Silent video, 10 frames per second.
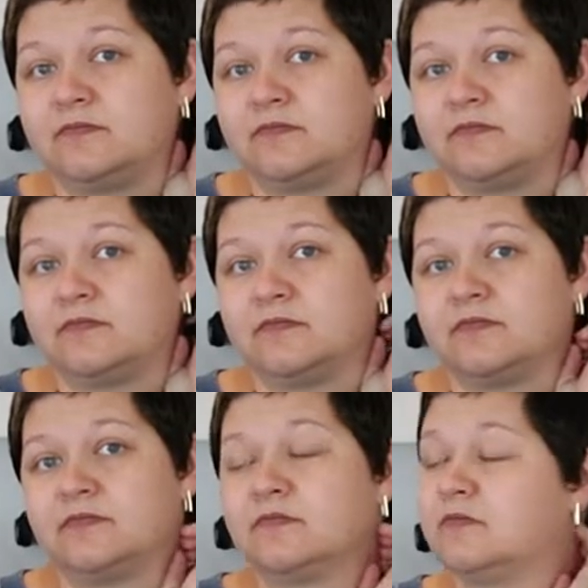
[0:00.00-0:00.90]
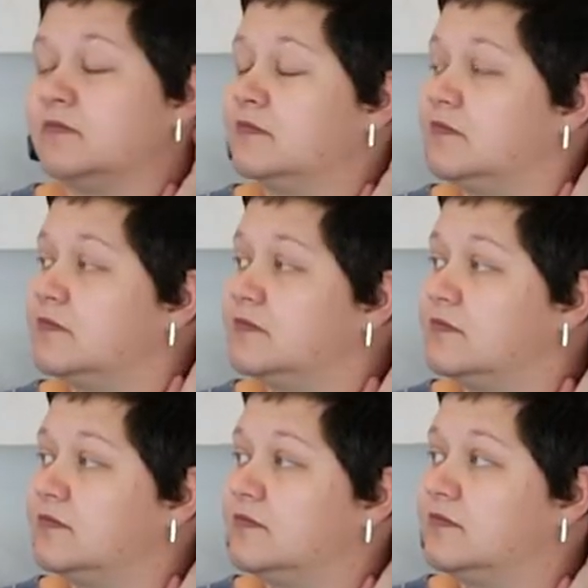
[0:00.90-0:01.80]

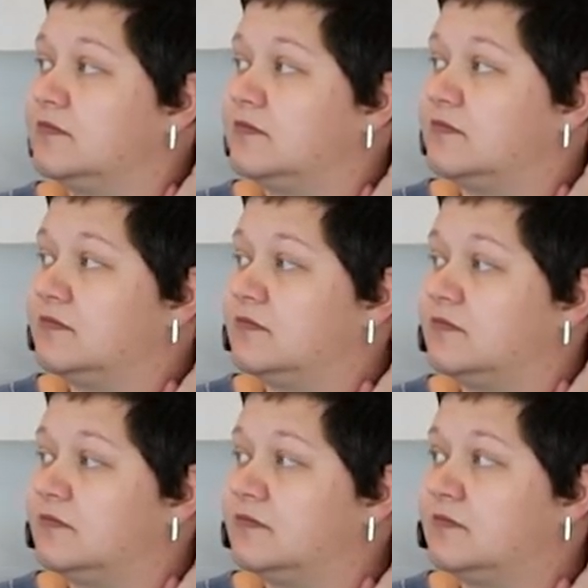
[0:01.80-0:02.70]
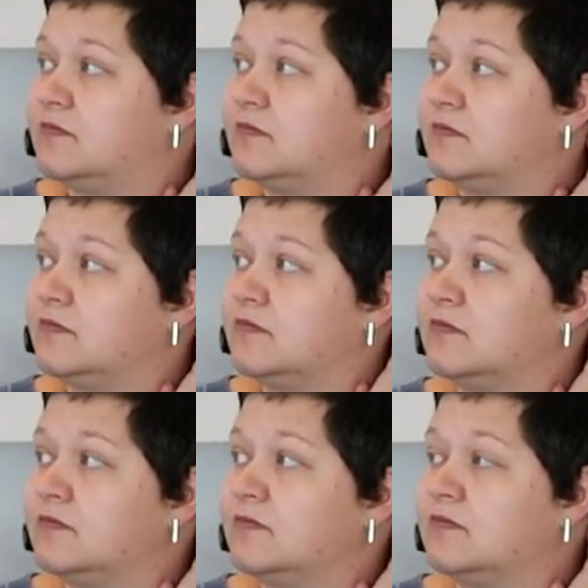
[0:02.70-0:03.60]

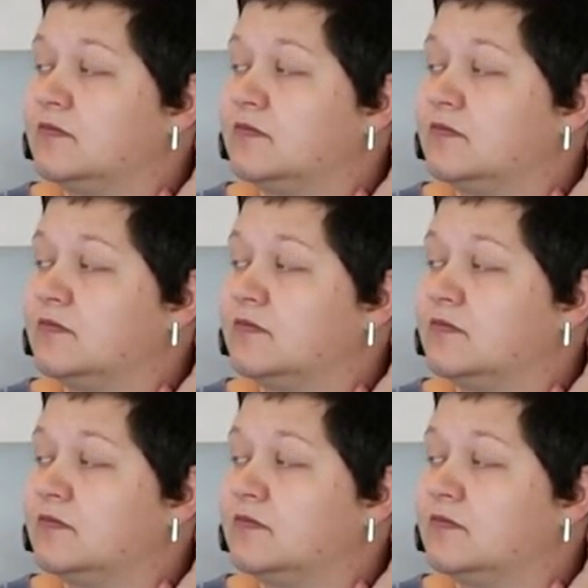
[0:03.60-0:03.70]
The person shown says nothing.